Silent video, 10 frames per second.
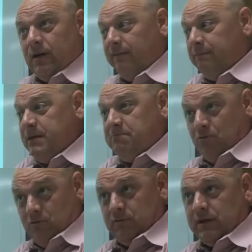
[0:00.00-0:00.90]
of
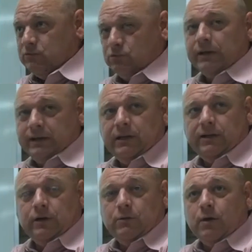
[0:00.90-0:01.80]
people is really
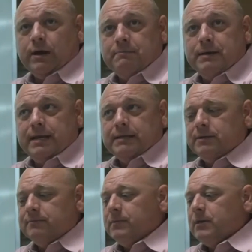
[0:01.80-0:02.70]
literally what it
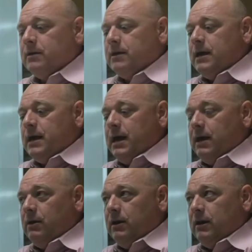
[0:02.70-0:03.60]
means.
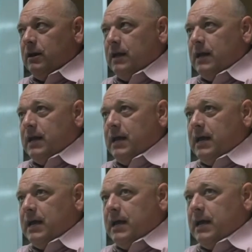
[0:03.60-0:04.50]
And,
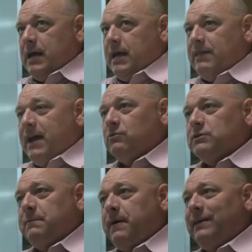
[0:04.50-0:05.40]
and that
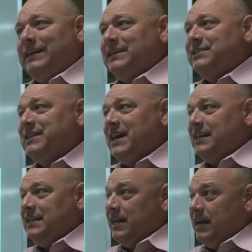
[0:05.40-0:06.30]
was apparently a
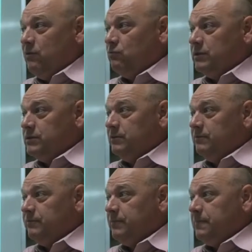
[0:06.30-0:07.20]
sect that had risen.
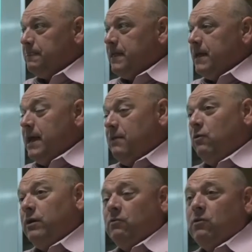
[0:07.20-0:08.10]

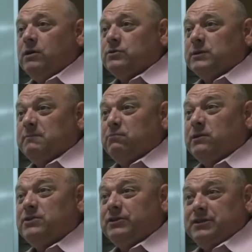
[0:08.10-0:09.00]
And what it was was a
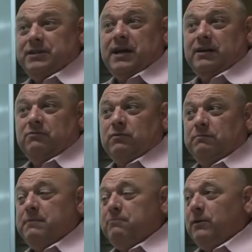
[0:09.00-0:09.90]
priestly sect
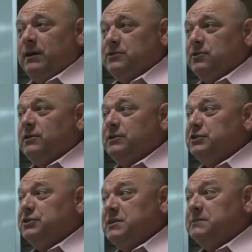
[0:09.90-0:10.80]
where people have started
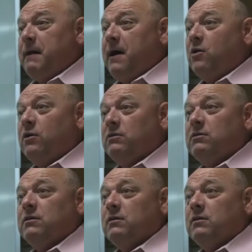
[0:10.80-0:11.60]
to seize power.